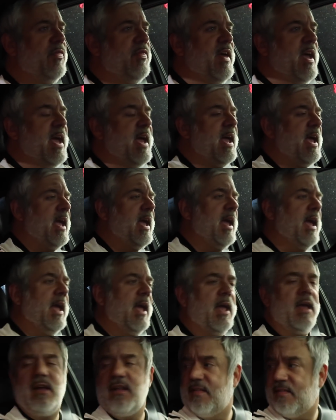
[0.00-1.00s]

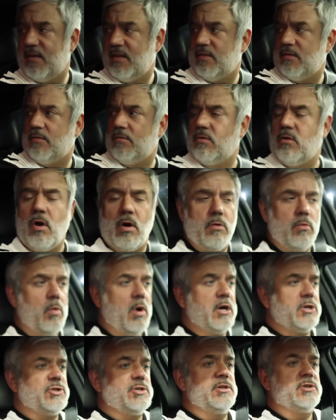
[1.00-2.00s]
they, it's like the car
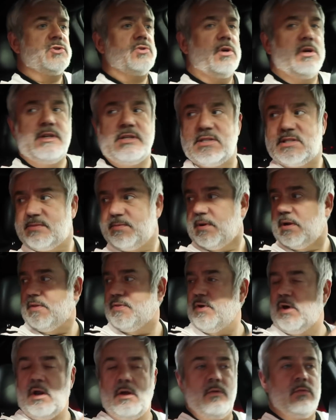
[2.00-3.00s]
wash entrance, but I
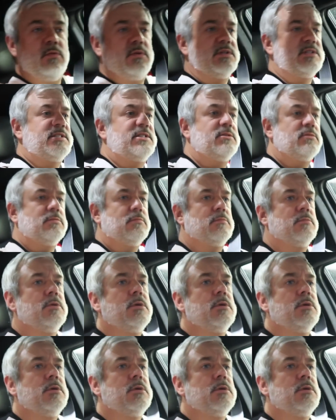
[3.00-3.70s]
thought it was